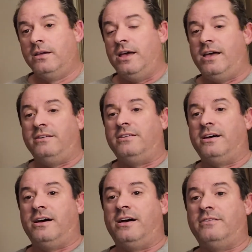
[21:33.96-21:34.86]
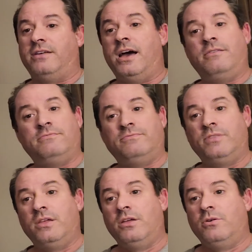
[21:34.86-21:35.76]
And yeah,
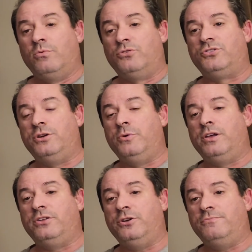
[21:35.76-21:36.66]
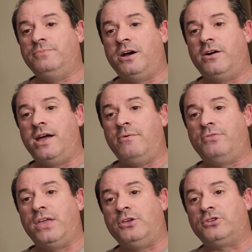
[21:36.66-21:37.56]
we'll see what we can do. All right, well,
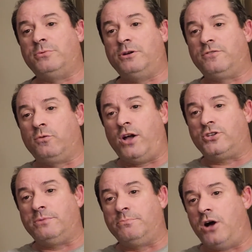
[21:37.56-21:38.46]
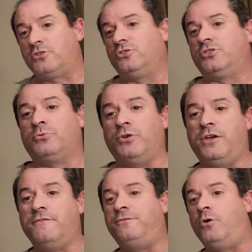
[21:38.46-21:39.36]
thank you so much for watching boxes 3
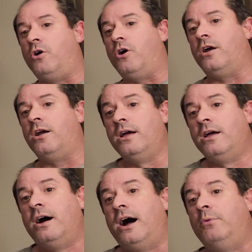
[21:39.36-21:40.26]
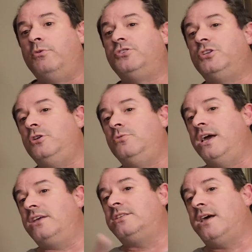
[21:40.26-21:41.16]
and 4. I will see you
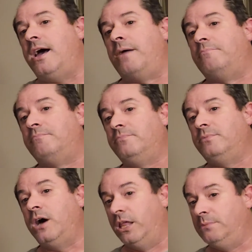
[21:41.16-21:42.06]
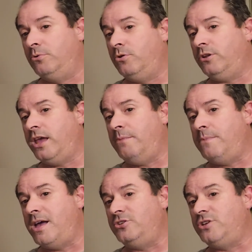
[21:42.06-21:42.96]
next time on the Board Game
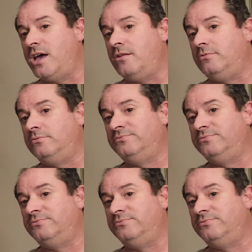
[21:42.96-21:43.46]
Man channel.